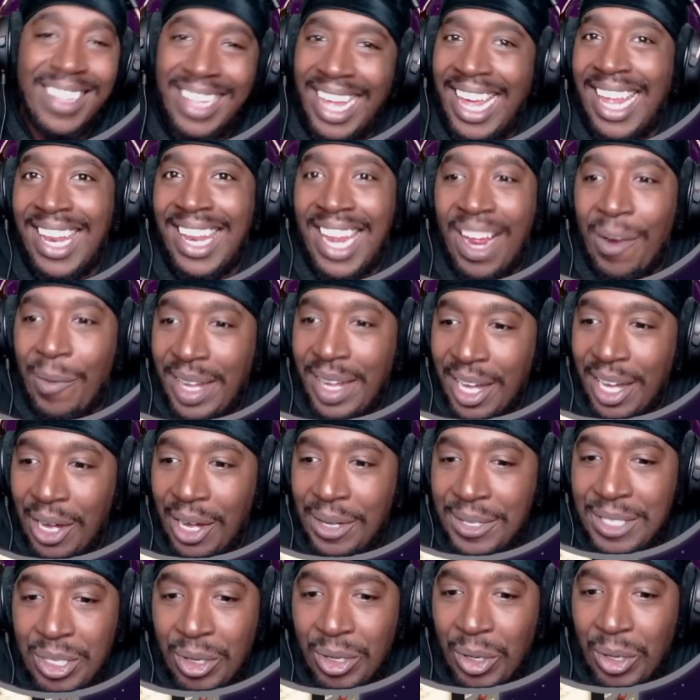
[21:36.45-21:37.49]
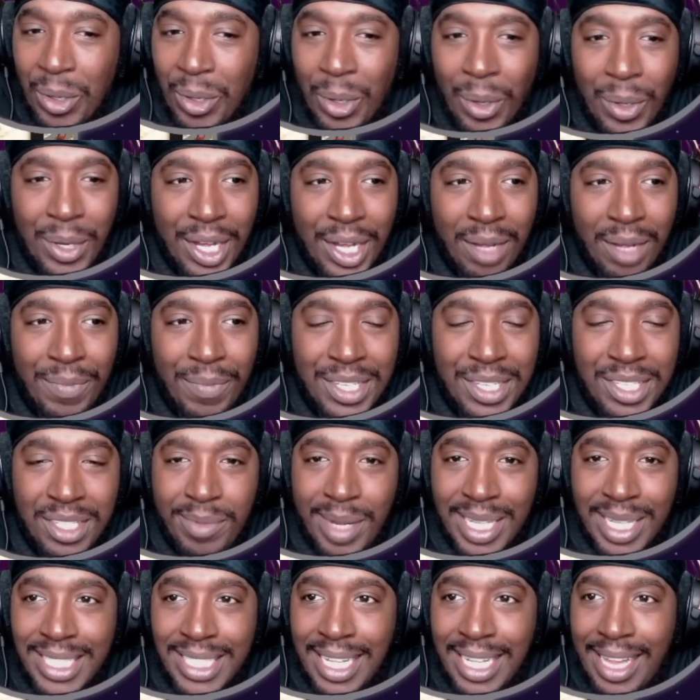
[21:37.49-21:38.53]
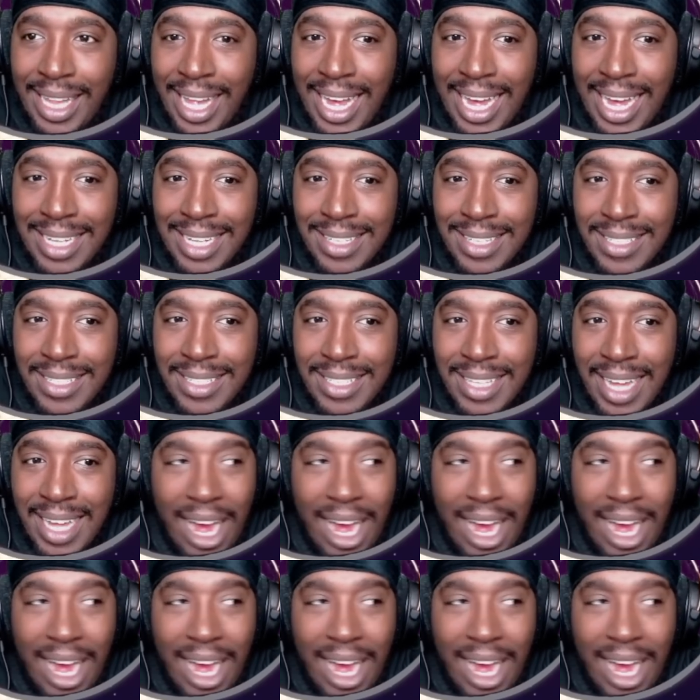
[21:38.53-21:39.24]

And there we go. So hold up. Is he about to get their asses?